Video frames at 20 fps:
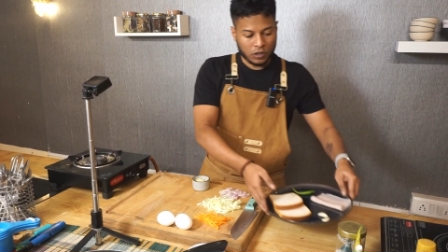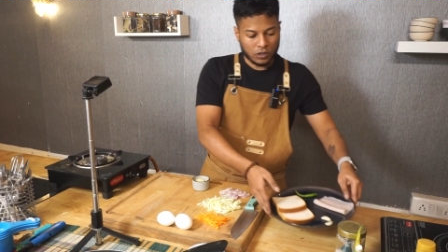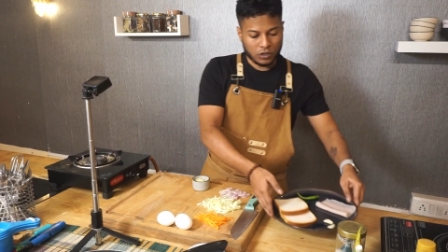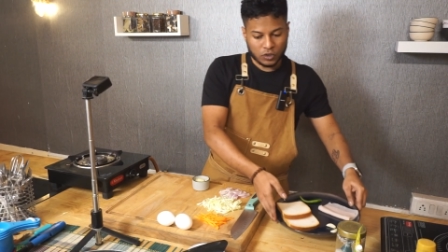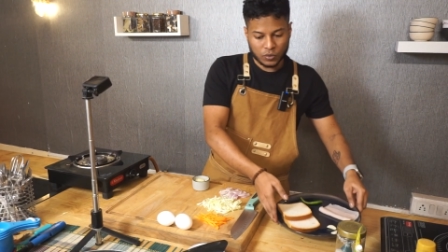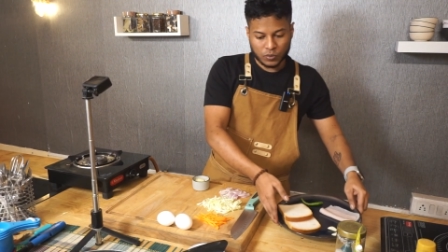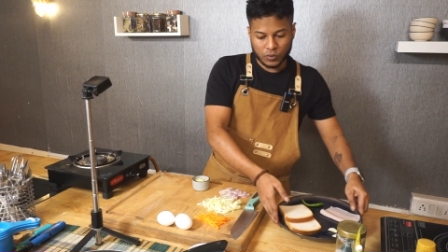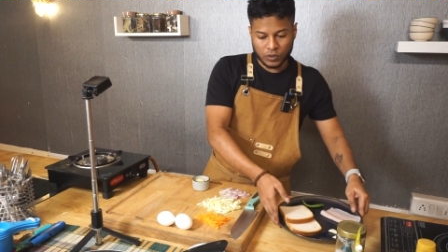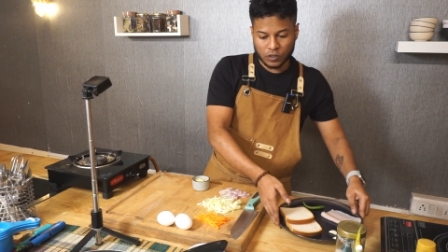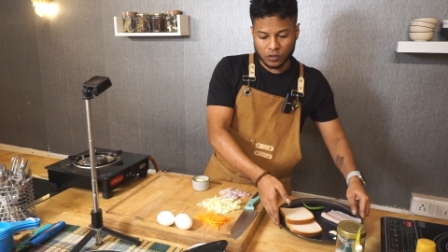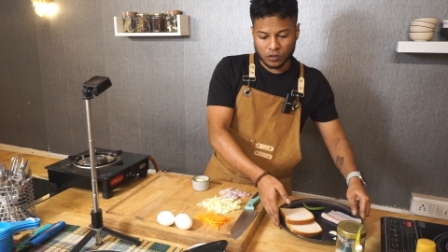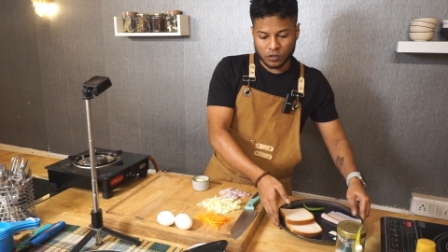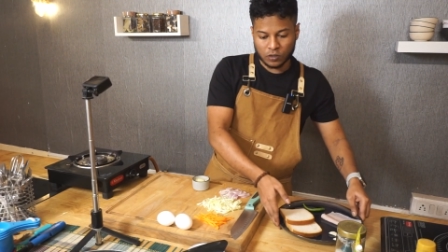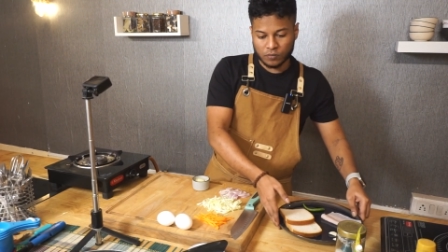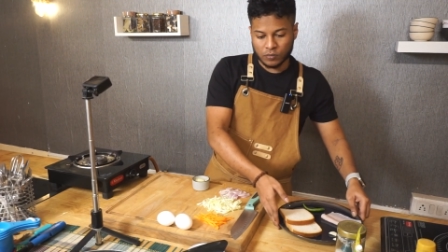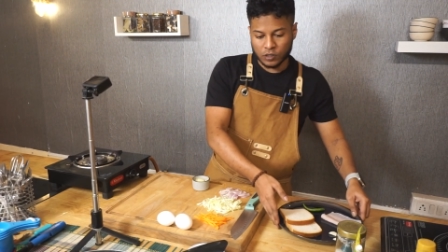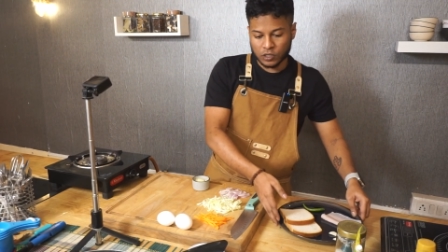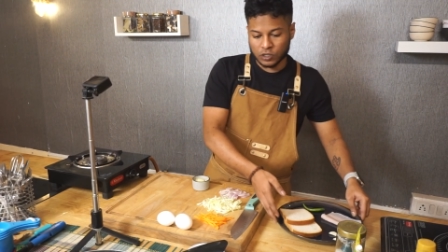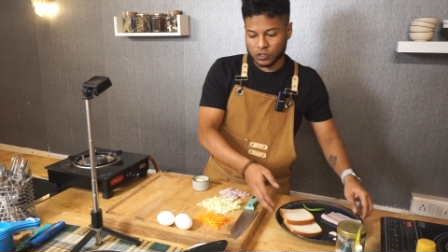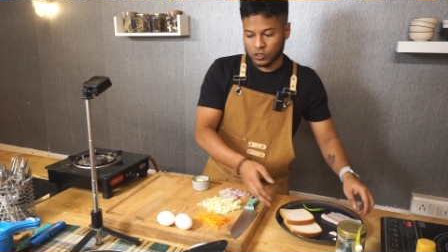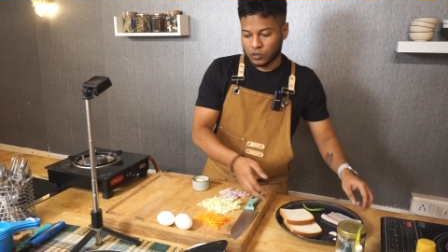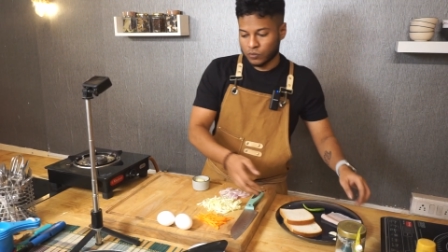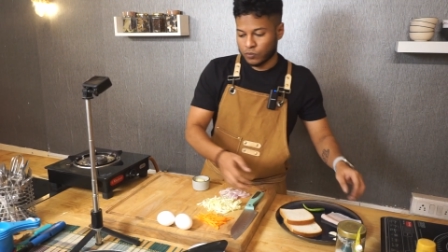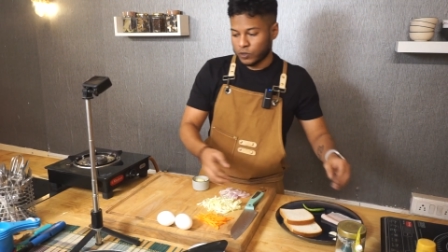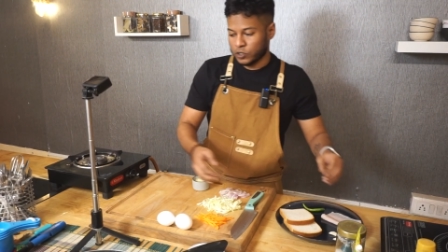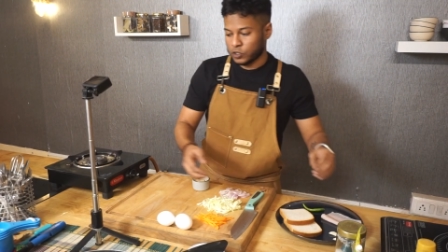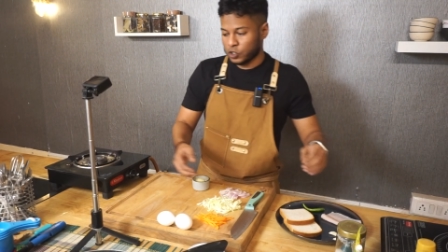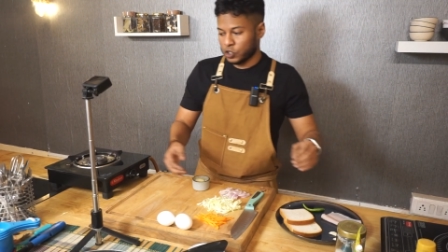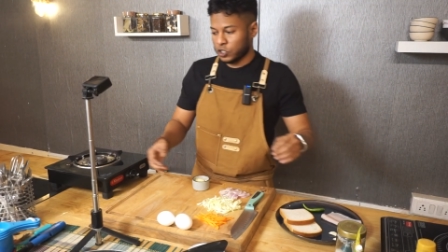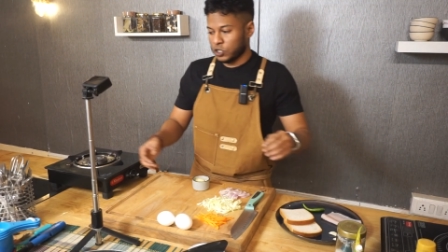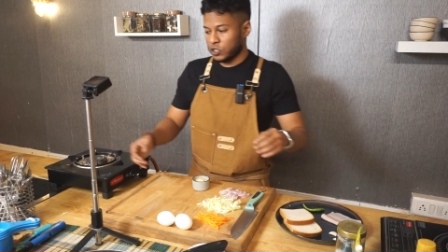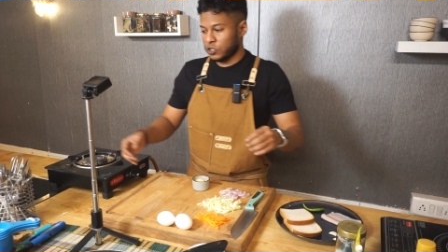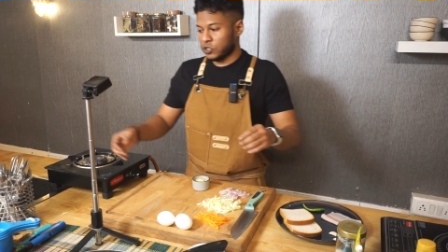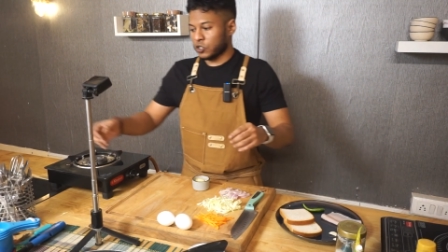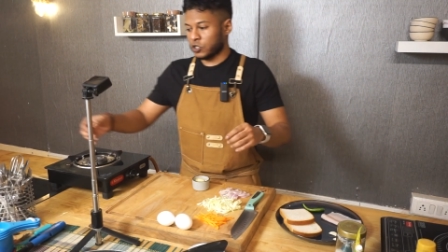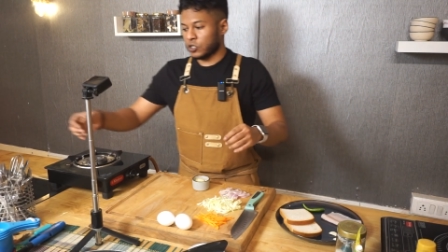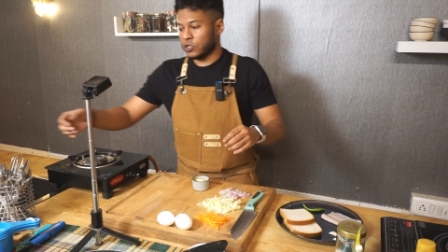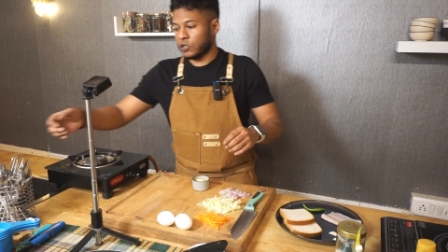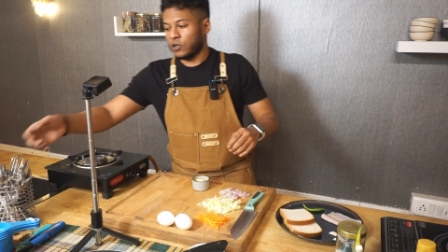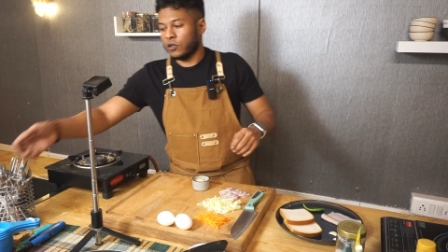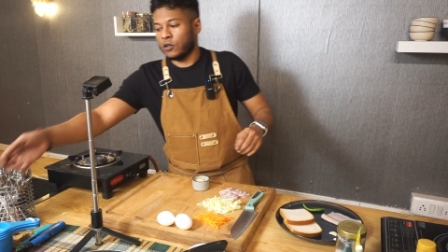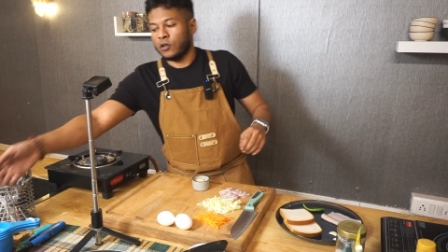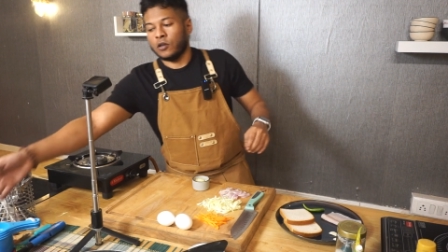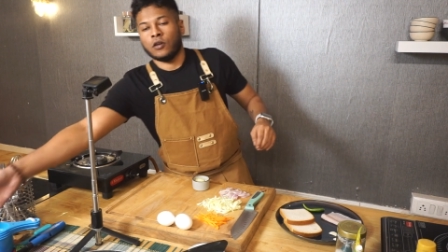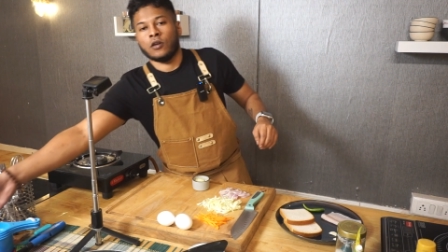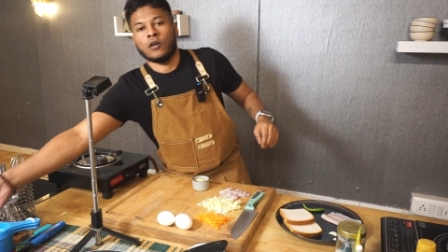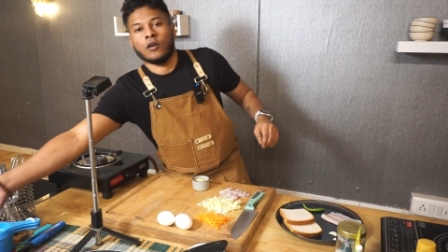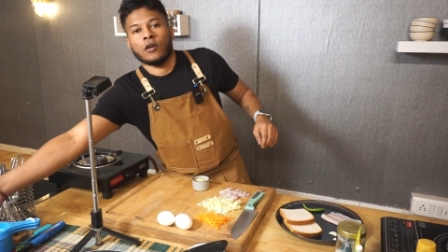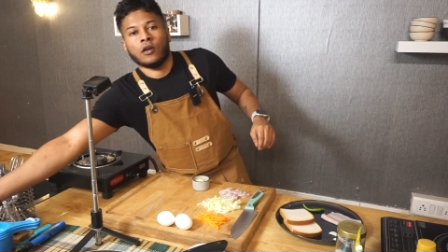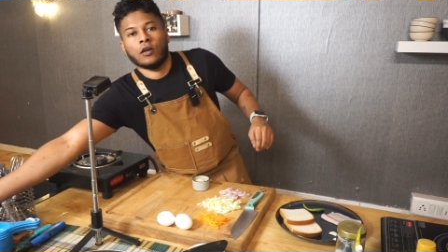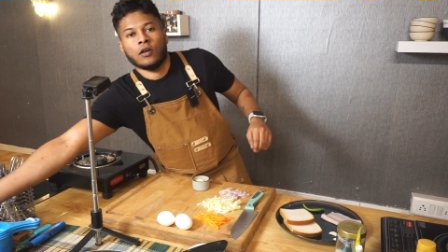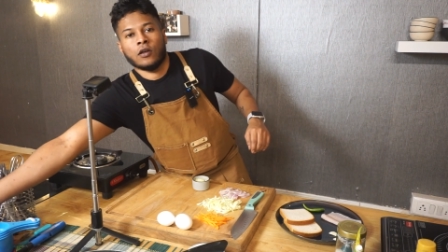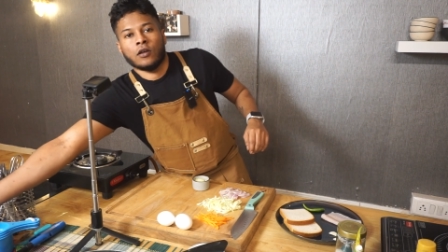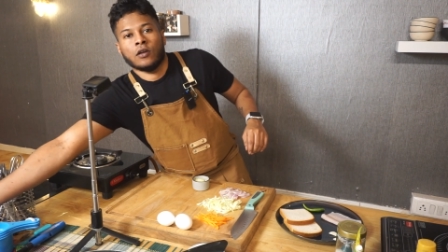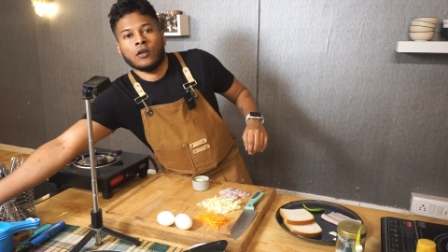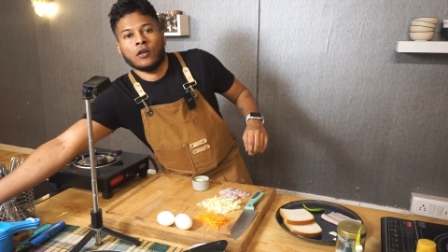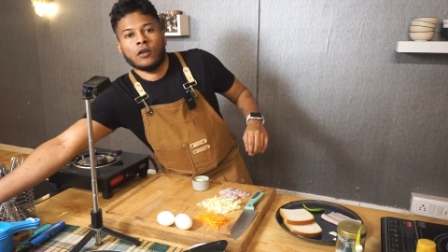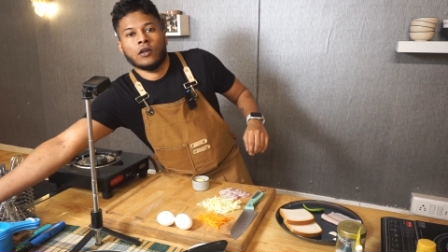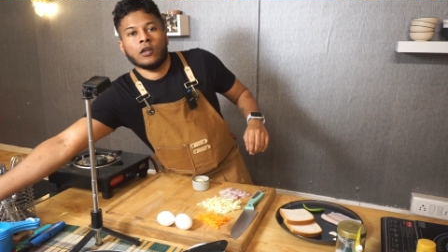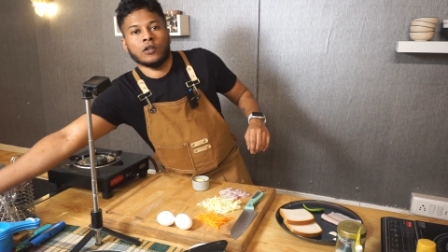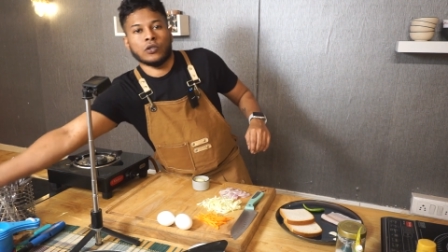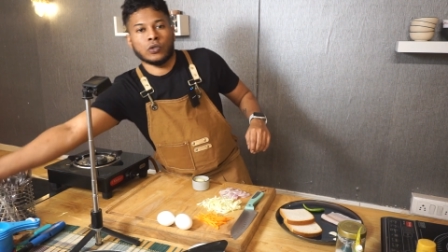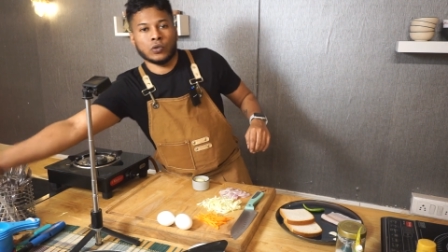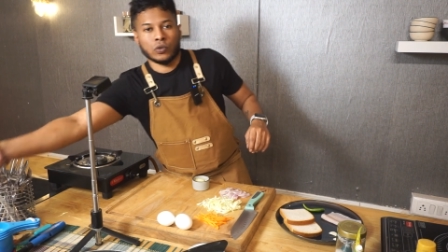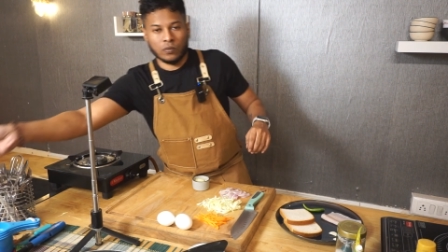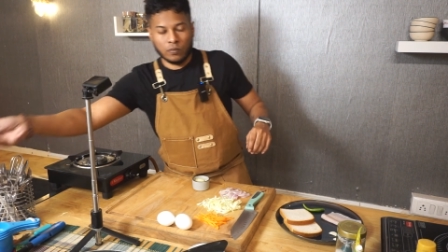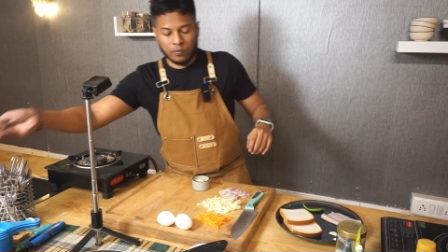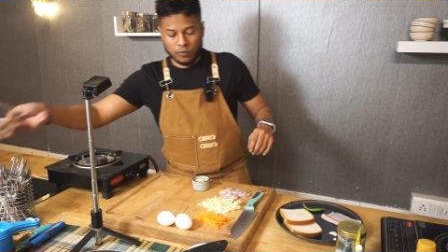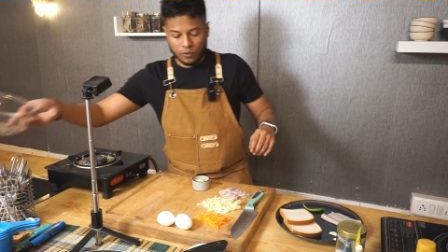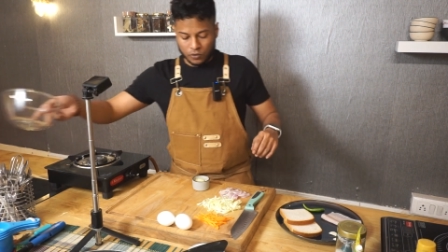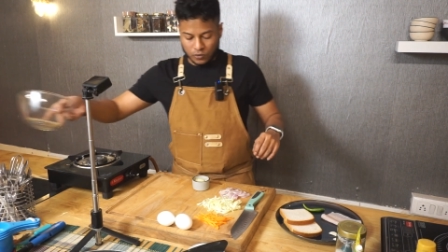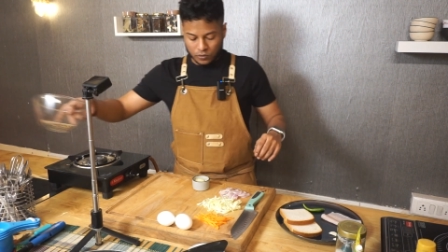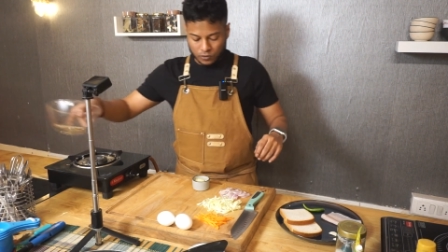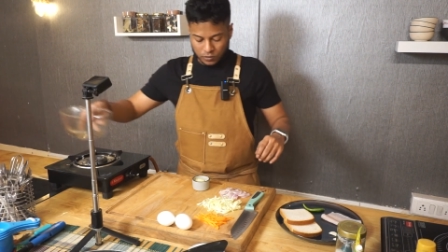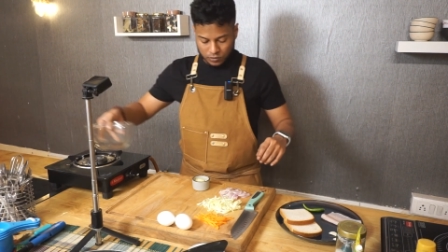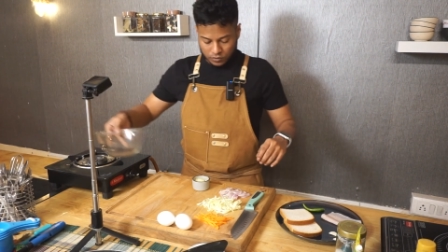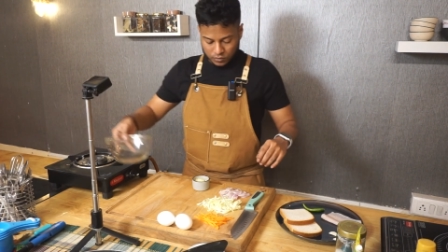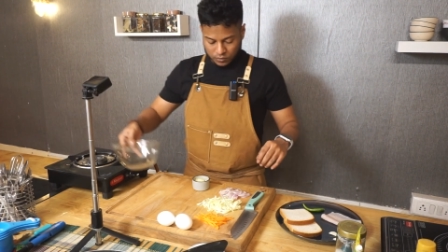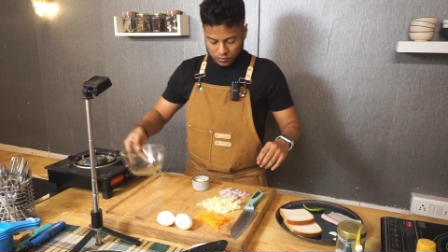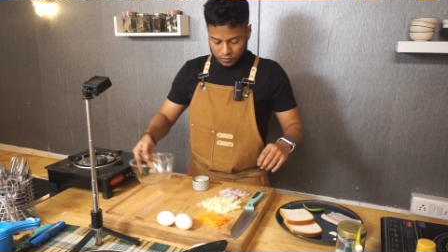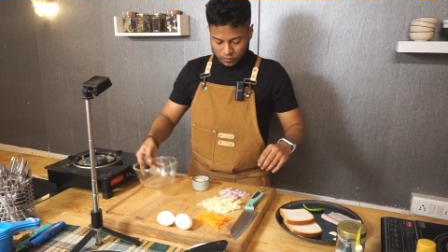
is we're gonna mix the veggies into a bowl.